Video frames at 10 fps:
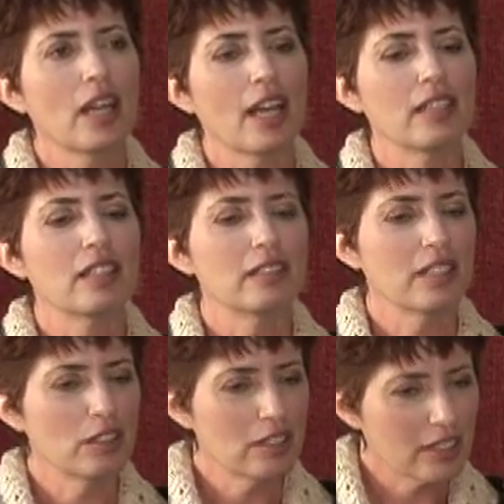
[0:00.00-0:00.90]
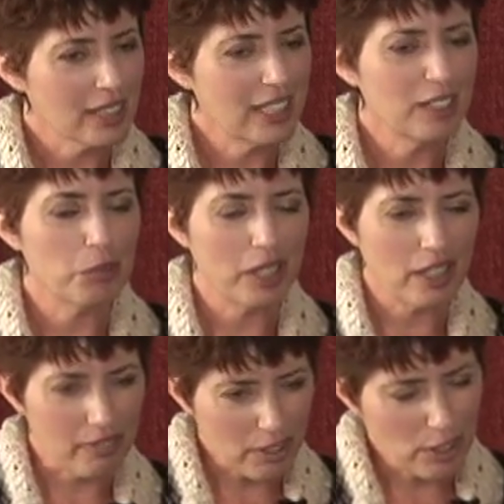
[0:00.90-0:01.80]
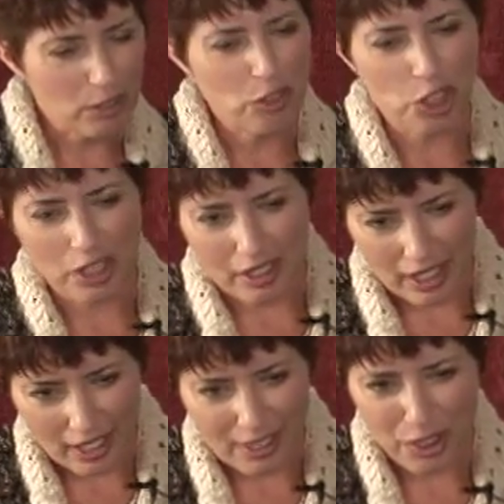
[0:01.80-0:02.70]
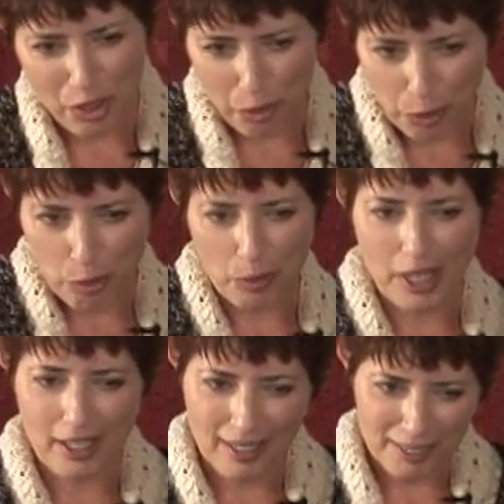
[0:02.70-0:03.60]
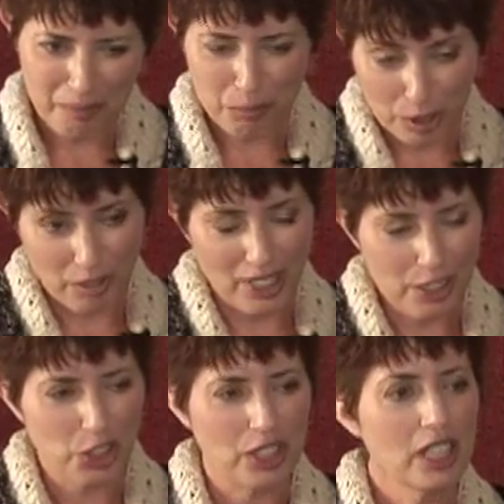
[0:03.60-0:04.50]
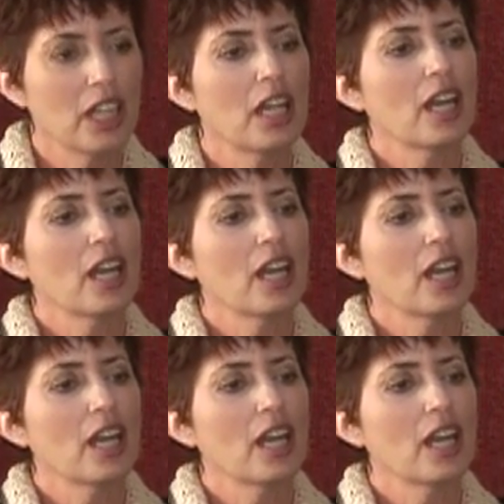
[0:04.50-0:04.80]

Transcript: and continued to lead me ever so gently through my progression.